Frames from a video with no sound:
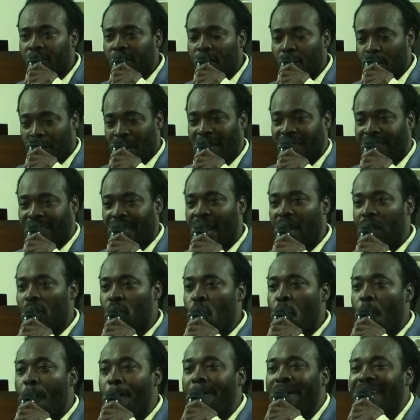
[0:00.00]
But I tell
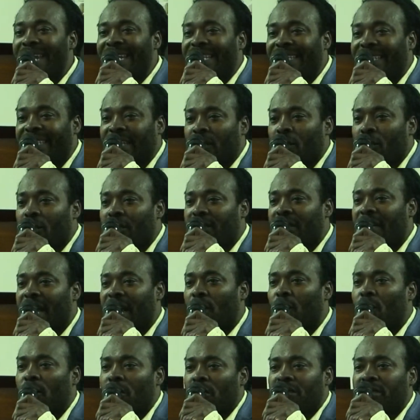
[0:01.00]
you, meditate on
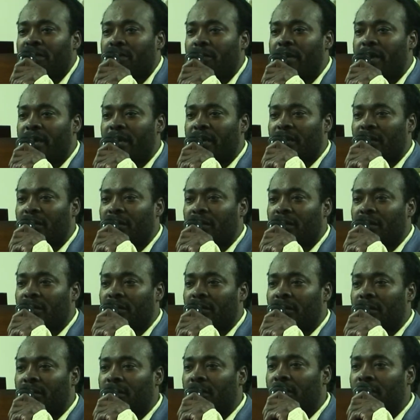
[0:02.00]
that. What does it mean?
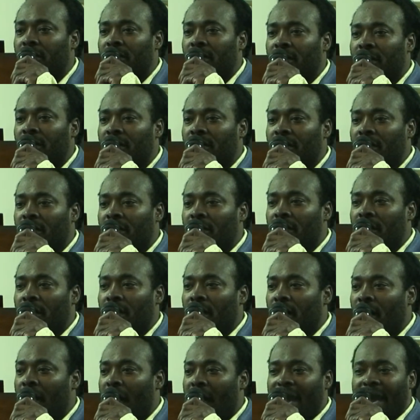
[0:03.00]

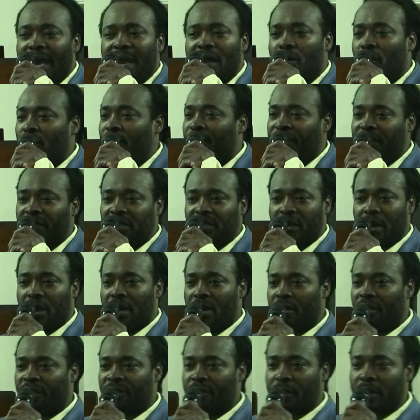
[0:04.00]
I got a good future
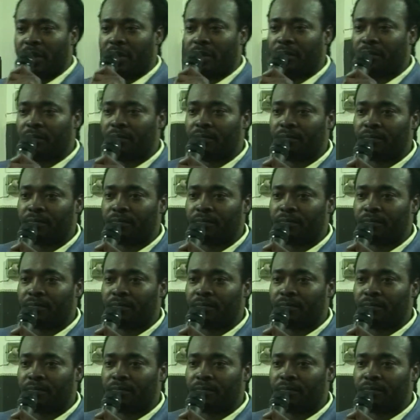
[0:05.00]
ahead of me.